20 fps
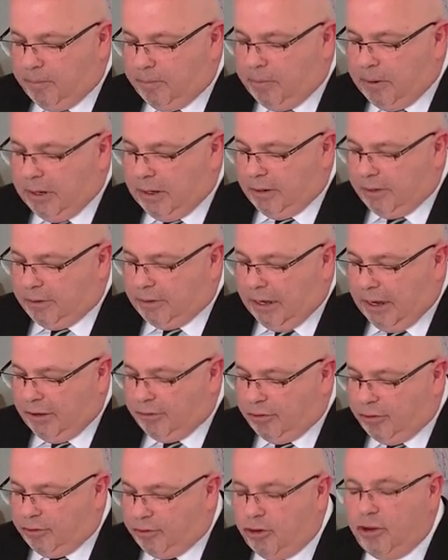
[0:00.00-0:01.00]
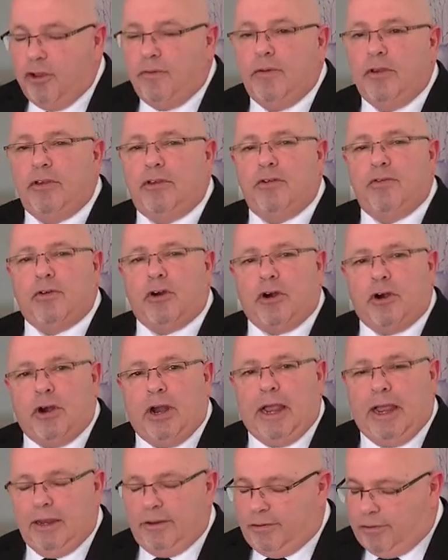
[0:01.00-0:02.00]
but as the servants of
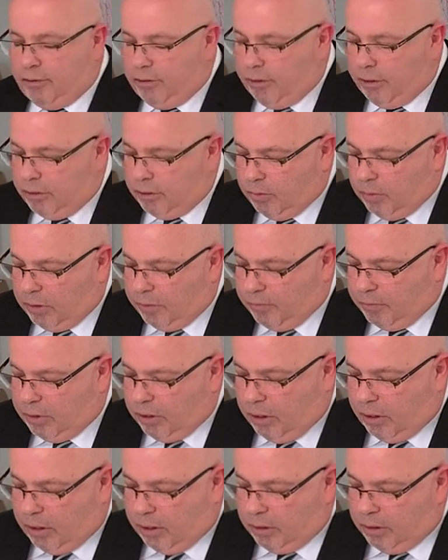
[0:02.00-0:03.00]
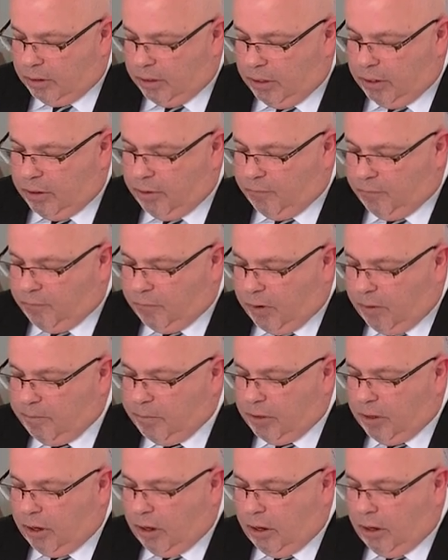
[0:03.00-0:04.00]
Christ, doing the will of God from
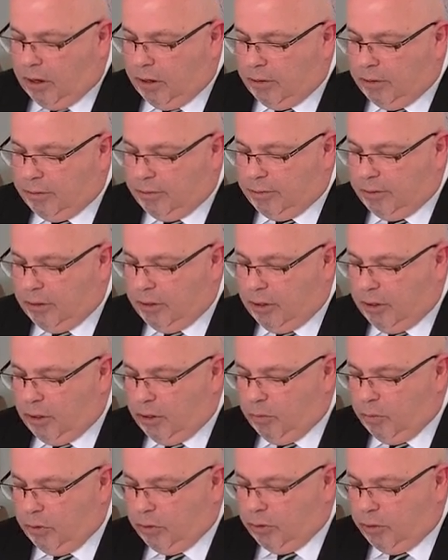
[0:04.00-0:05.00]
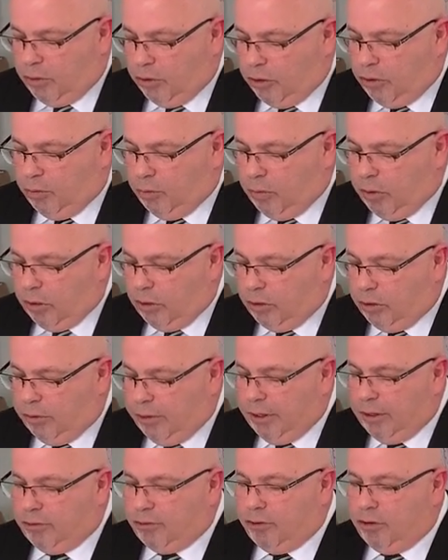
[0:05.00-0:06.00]
the heart, with goodwill
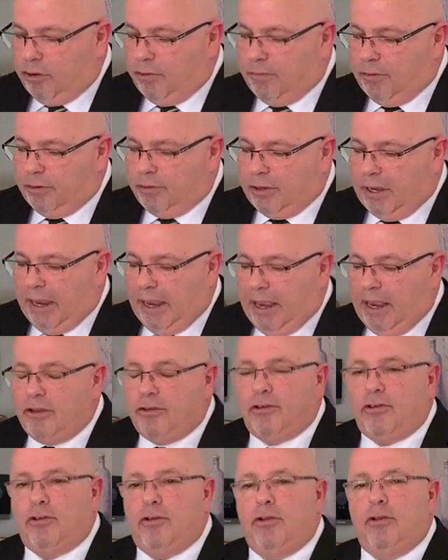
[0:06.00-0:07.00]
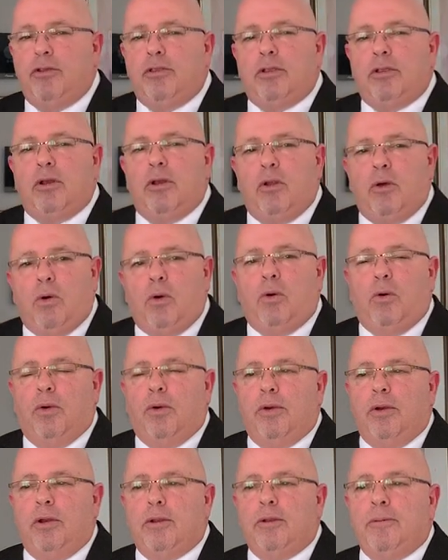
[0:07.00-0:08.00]
doing service as to the
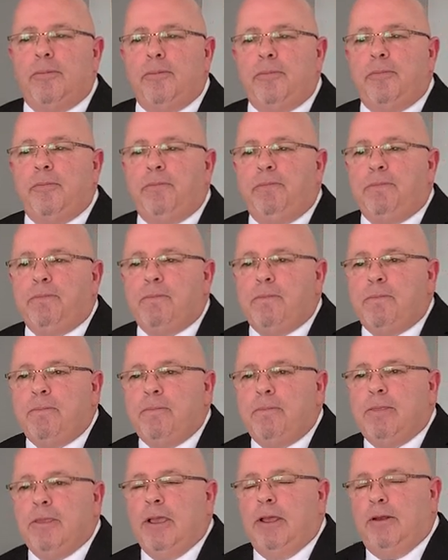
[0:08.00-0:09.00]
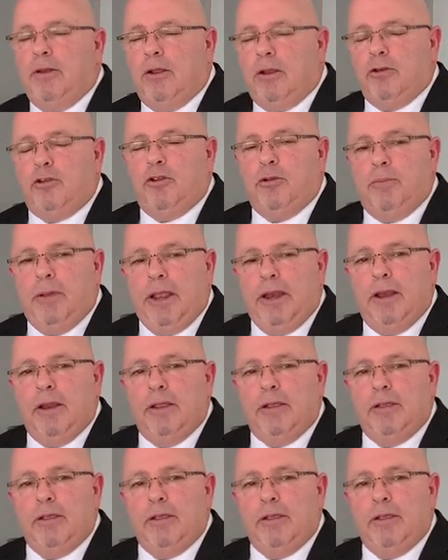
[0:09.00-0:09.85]
Lord and not to men.